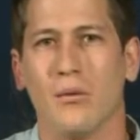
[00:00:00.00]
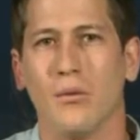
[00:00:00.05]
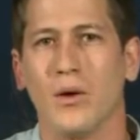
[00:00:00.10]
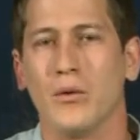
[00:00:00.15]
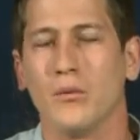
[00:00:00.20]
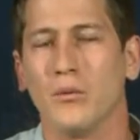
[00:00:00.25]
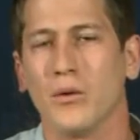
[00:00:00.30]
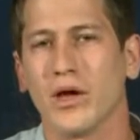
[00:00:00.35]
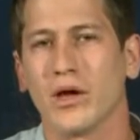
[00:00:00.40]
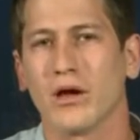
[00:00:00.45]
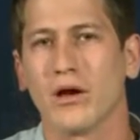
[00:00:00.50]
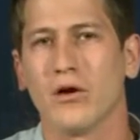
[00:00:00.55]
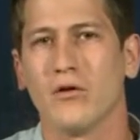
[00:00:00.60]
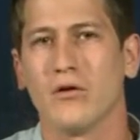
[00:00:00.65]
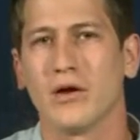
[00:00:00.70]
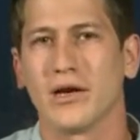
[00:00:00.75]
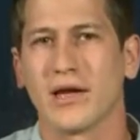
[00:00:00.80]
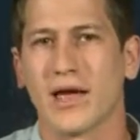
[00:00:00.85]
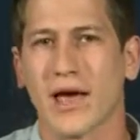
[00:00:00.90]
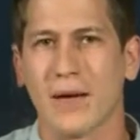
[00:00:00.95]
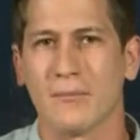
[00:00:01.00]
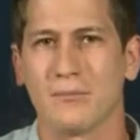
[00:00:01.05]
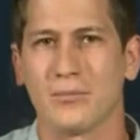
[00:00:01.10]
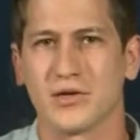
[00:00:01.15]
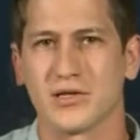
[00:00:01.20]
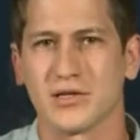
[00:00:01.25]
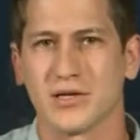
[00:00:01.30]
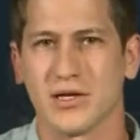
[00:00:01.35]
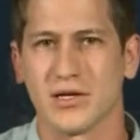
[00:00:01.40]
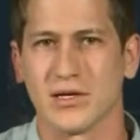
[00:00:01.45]
when we go in
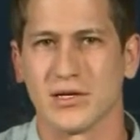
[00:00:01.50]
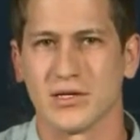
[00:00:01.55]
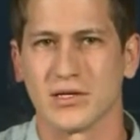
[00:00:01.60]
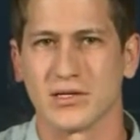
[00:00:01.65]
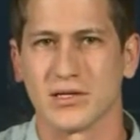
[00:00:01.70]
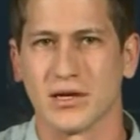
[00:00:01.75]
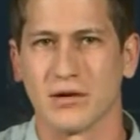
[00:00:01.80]
campuses